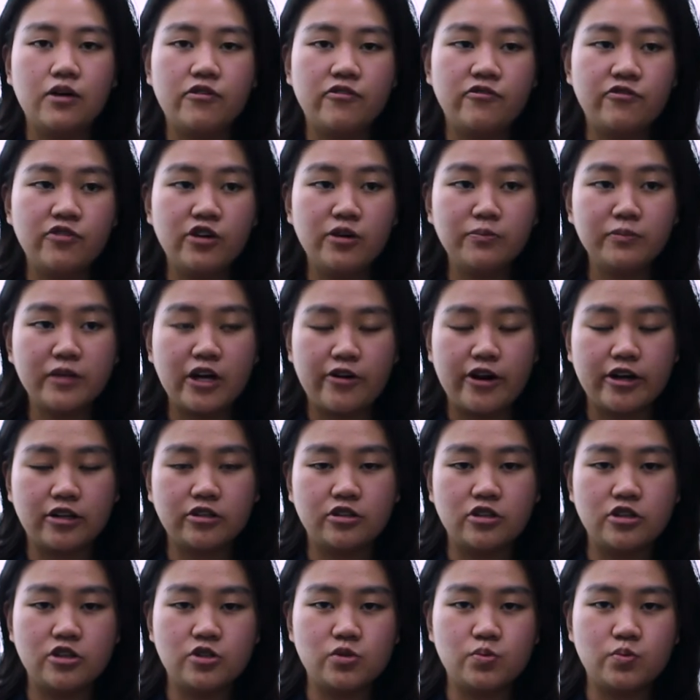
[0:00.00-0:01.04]
film
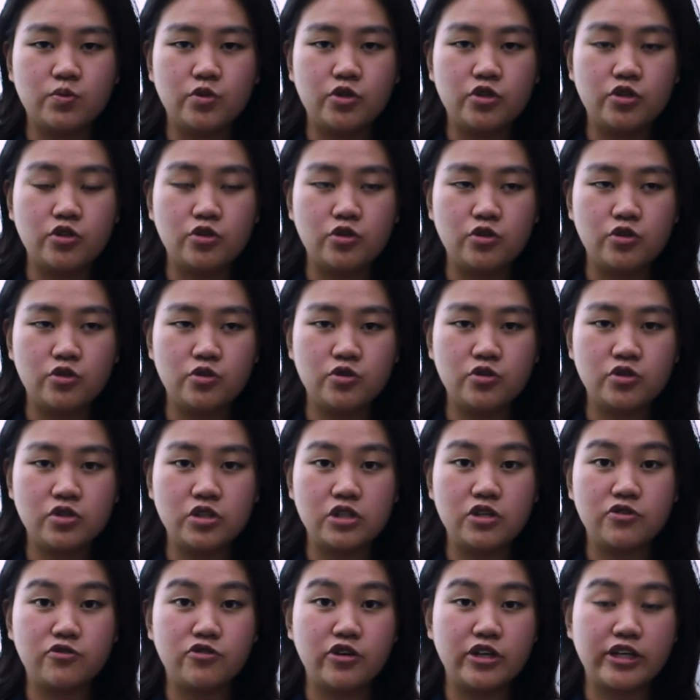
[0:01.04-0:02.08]
directors would use
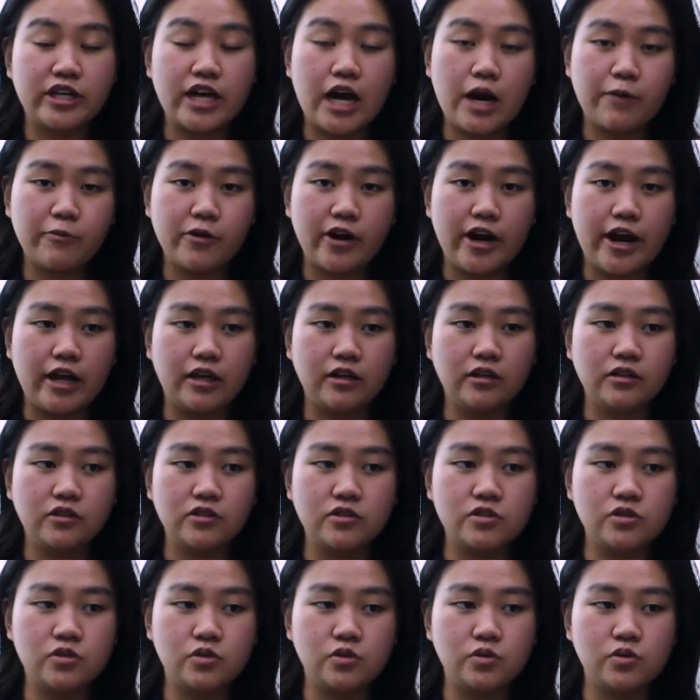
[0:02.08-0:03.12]
different camera
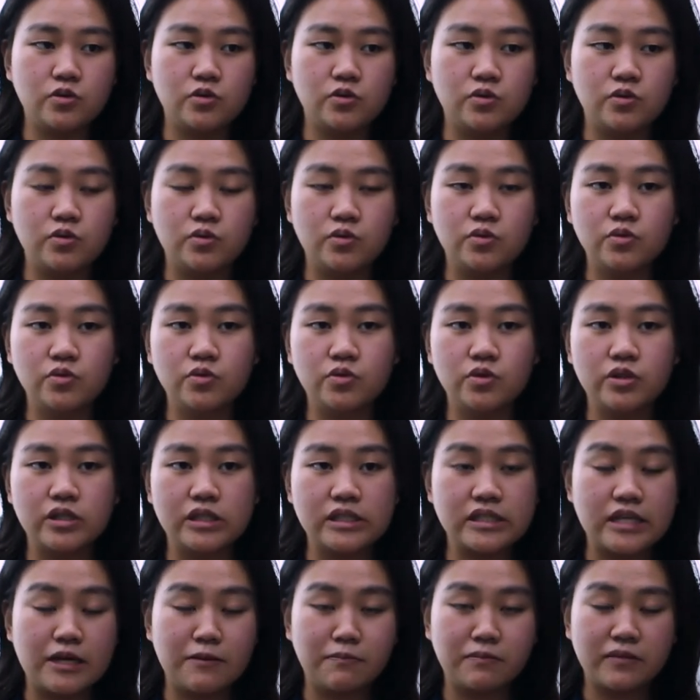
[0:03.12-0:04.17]
angles to do the
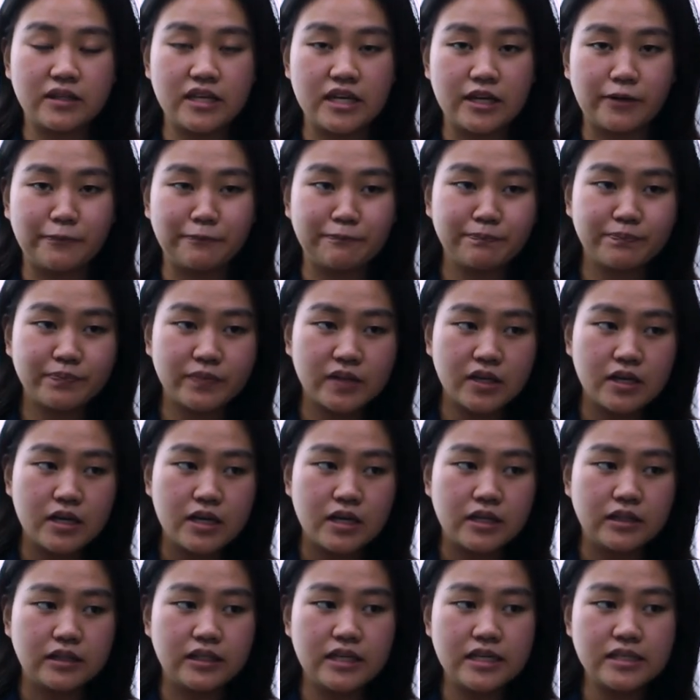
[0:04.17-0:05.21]
same thing.
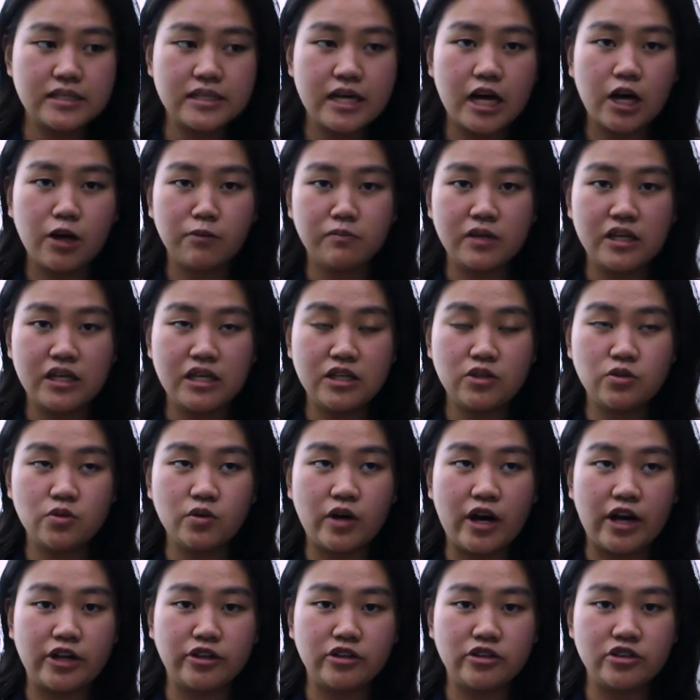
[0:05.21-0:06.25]
This helped me to
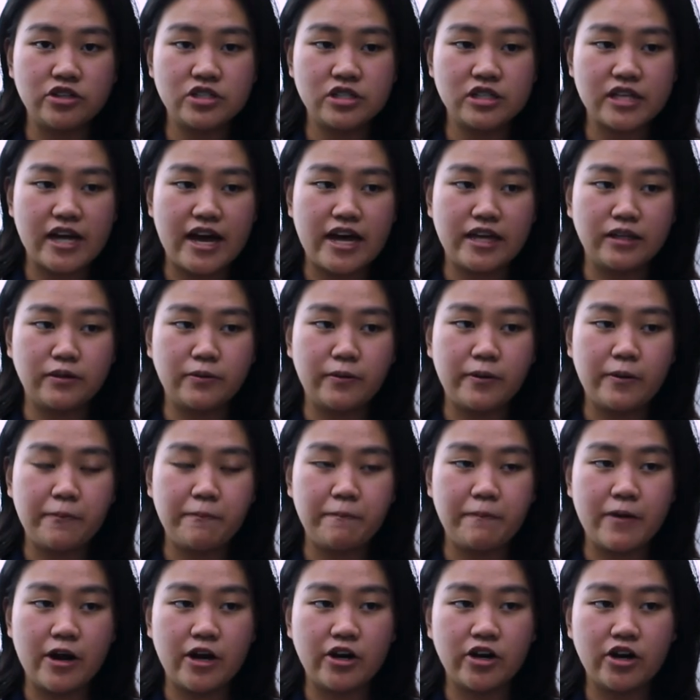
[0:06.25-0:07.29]
understand
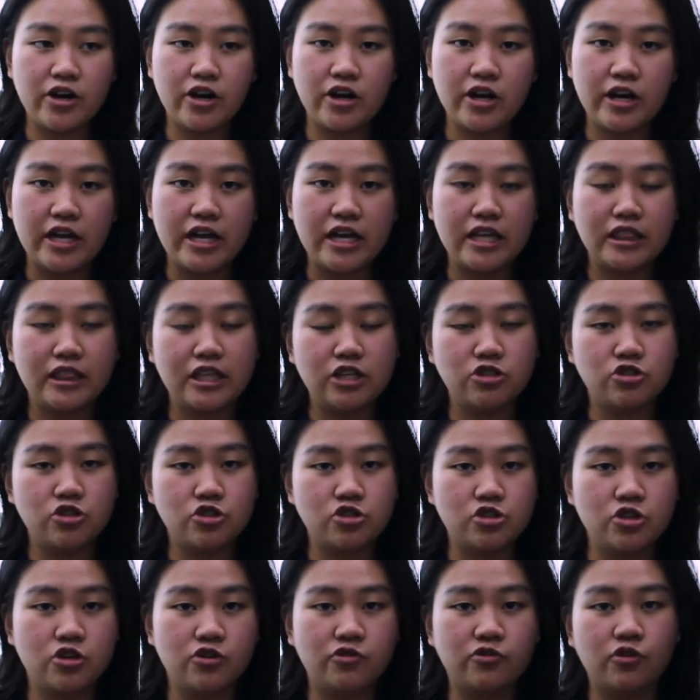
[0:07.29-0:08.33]
better in
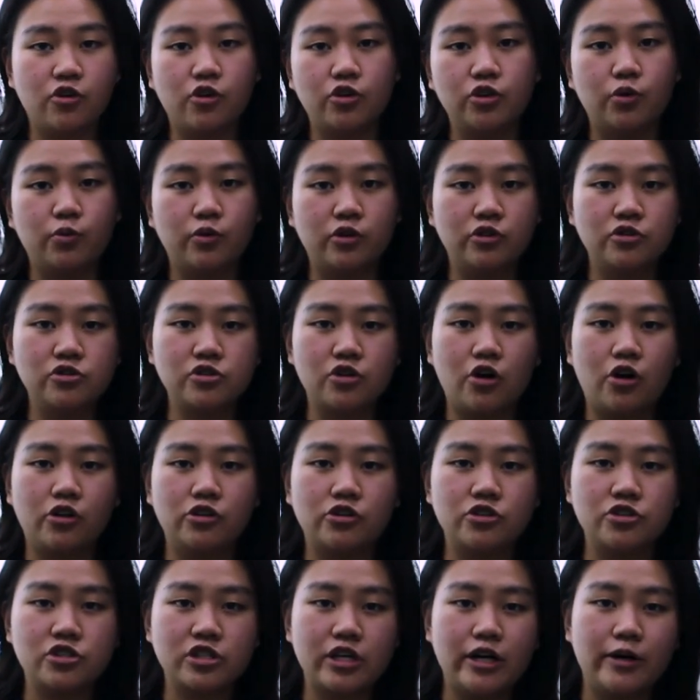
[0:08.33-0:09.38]
literature for the World
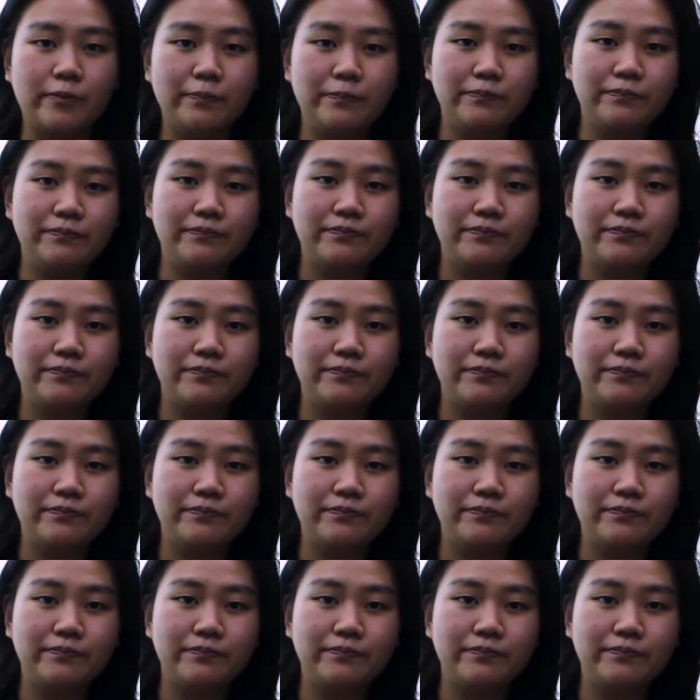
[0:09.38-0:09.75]
Scholars Cup.